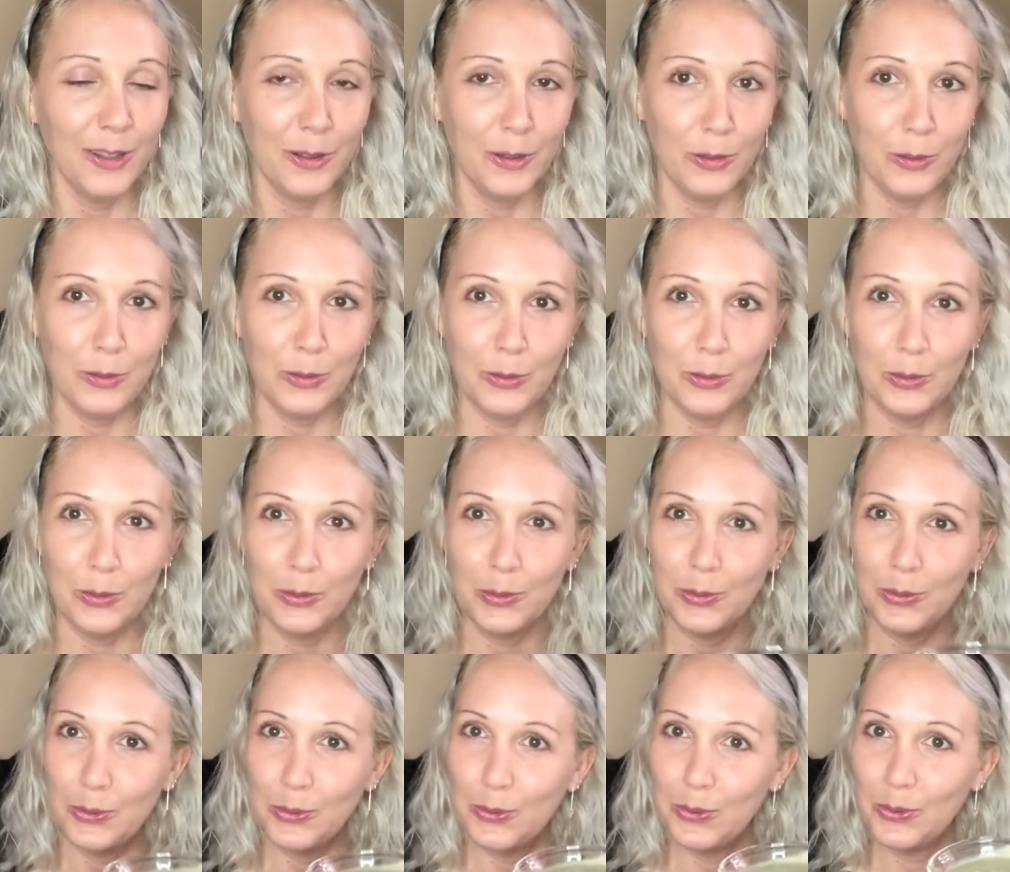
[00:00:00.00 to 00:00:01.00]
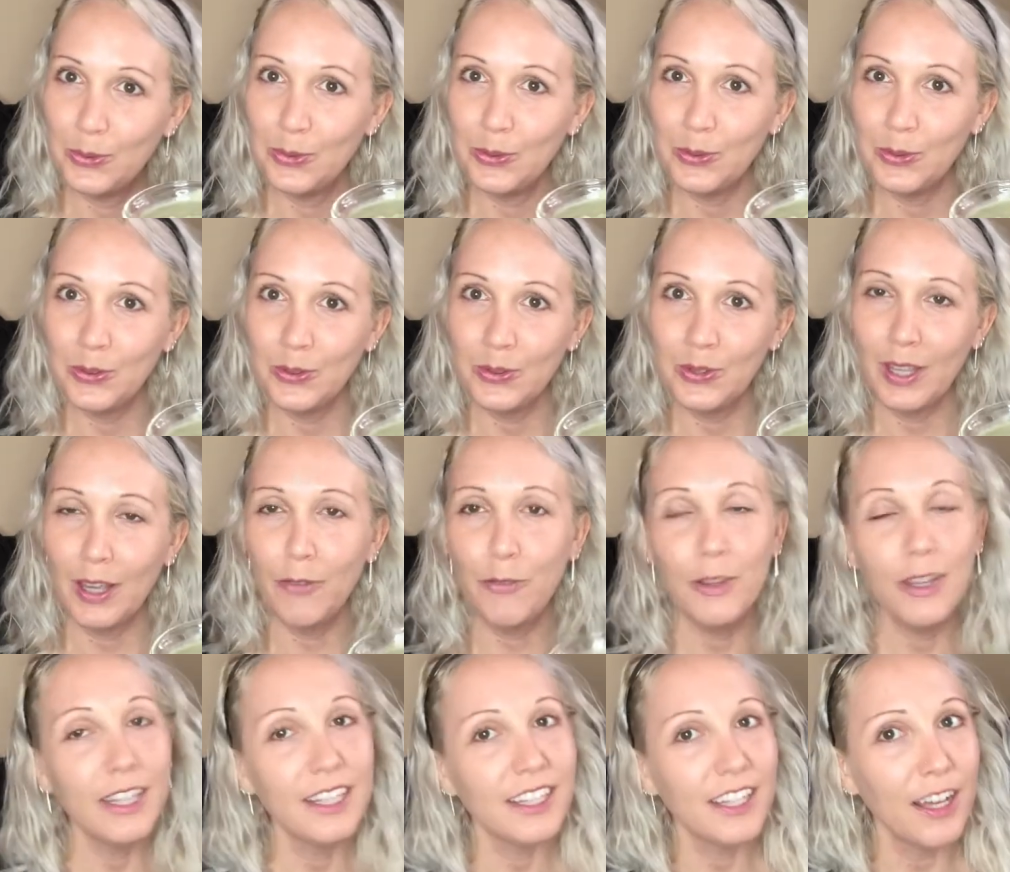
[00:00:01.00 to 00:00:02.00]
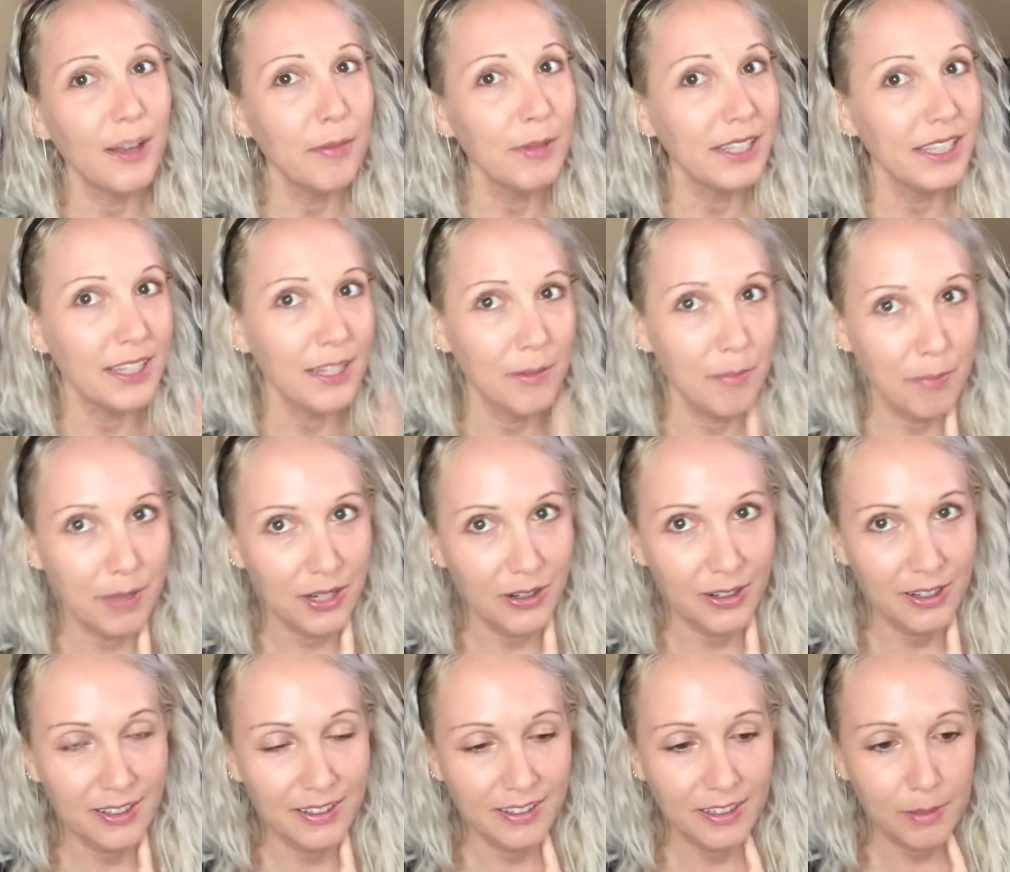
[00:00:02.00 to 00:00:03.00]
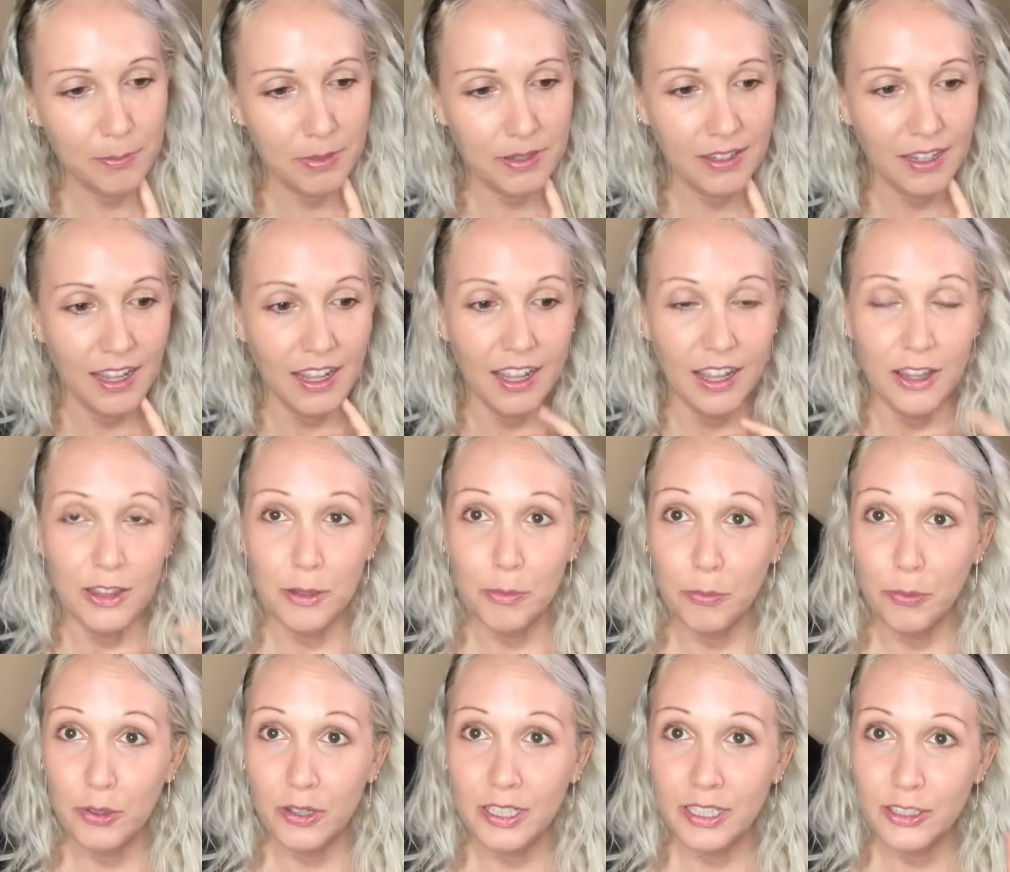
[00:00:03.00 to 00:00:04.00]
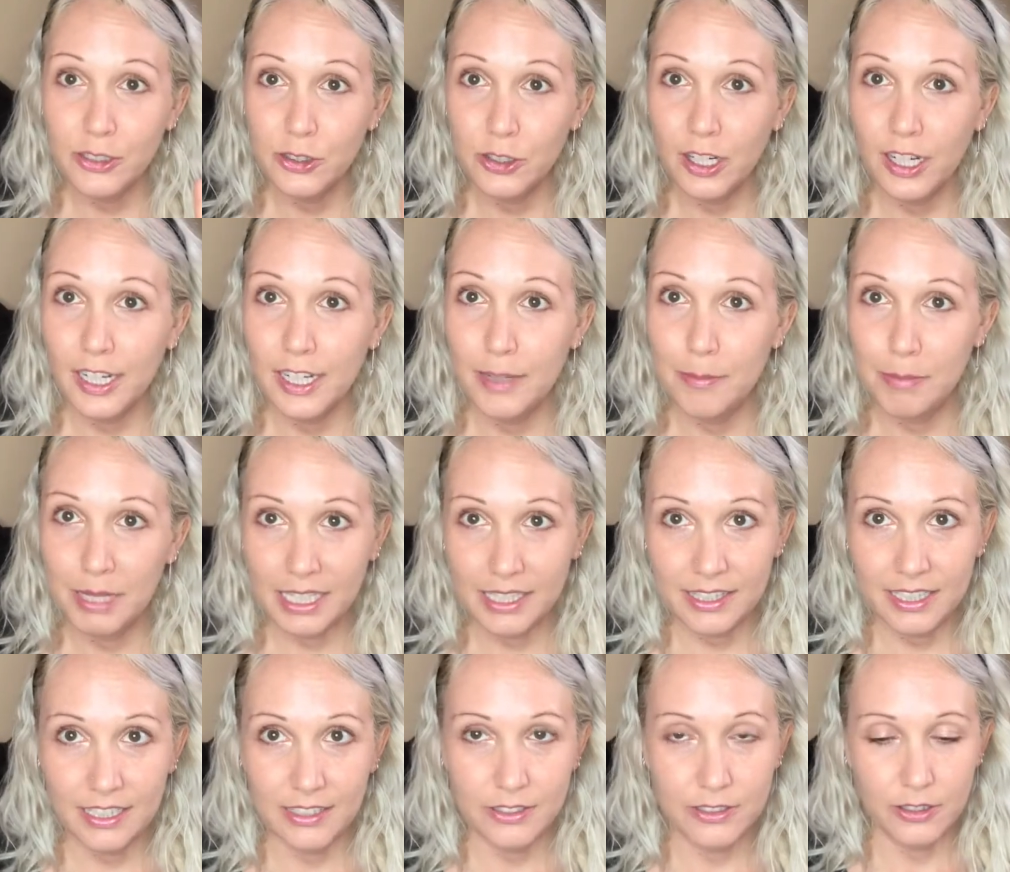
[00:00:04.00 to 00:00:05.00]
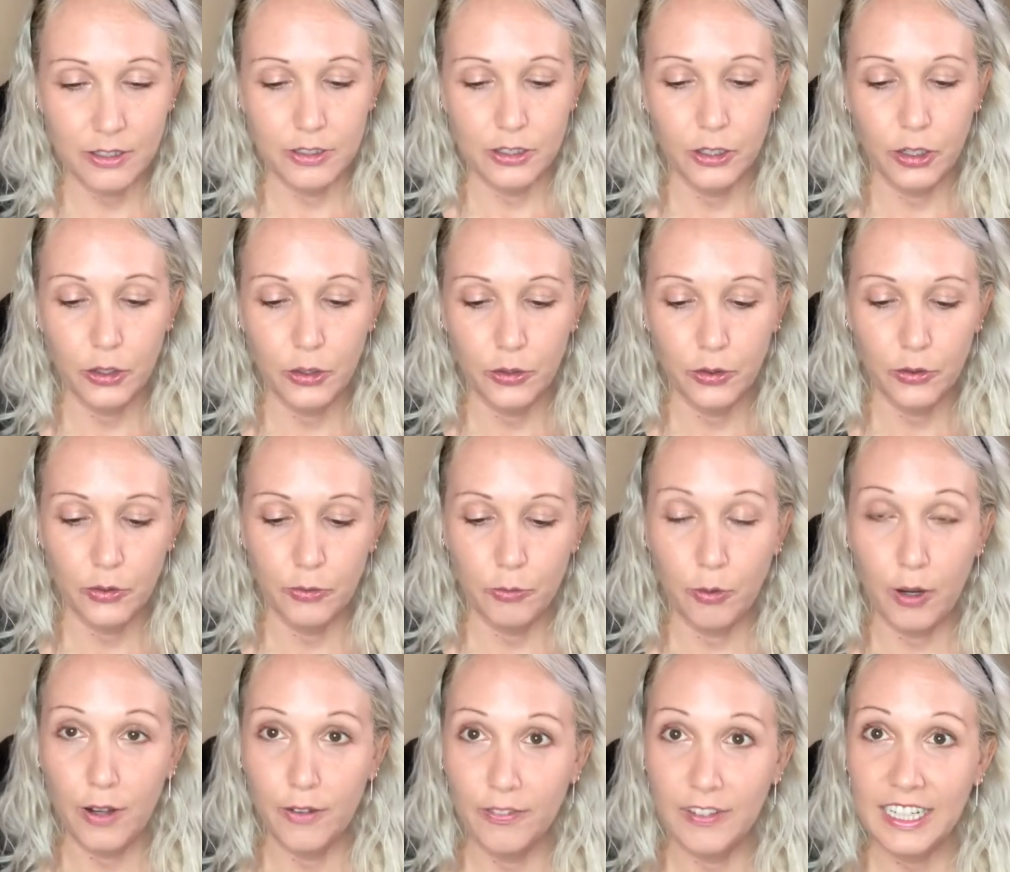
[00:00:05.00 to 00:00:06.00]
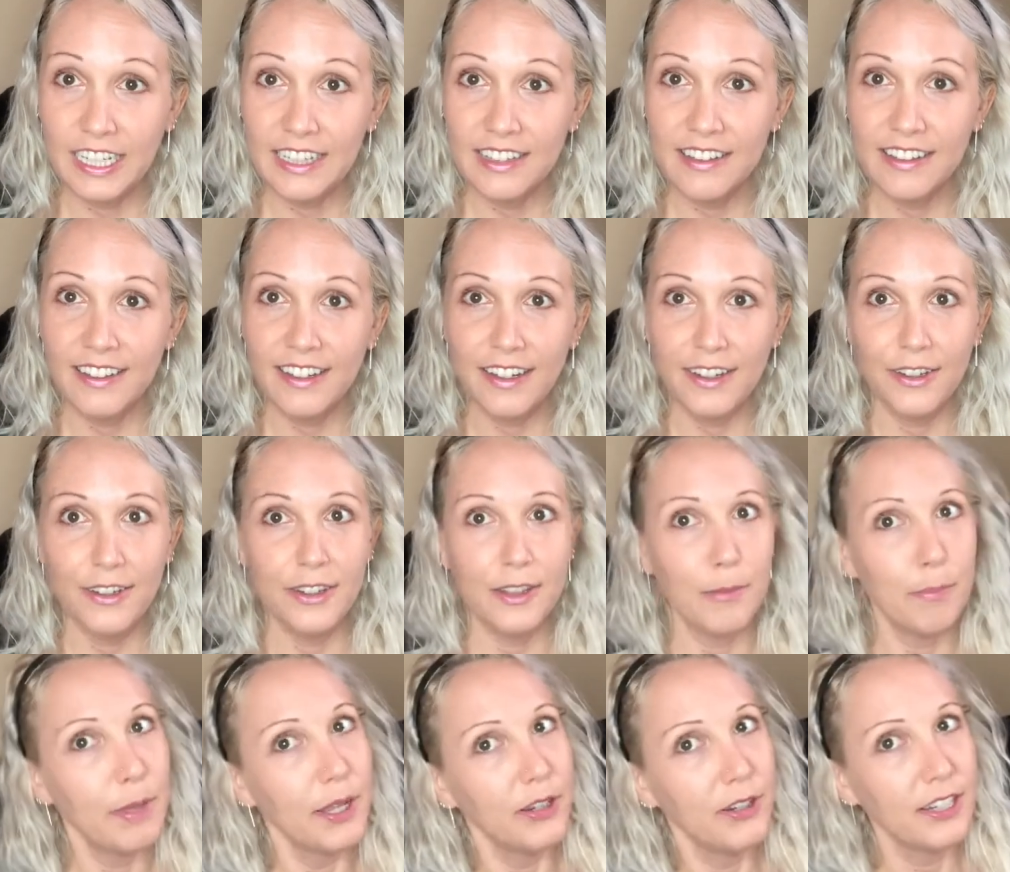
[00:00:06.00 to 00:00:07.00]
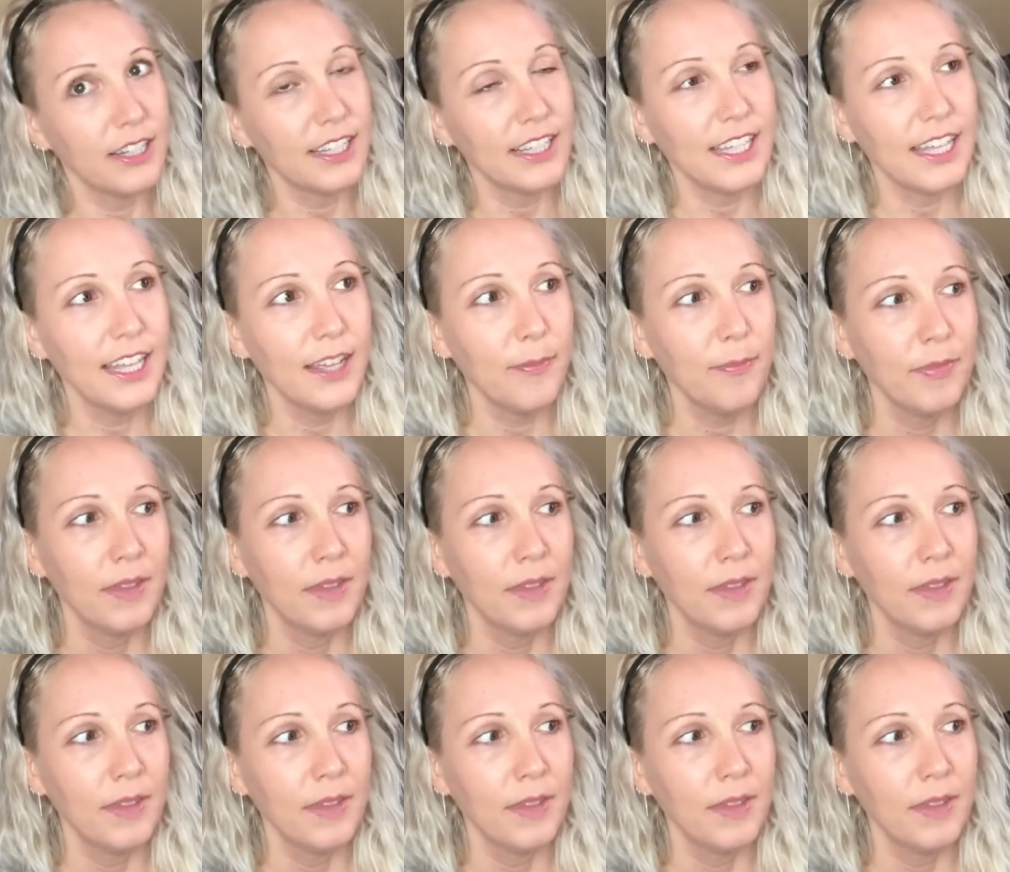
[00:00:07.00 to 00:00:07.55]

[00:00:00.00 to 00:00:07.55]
Ooh, I feel like I've been getting better at dips. The more you try and make things on your own raw vegan style, the better you get.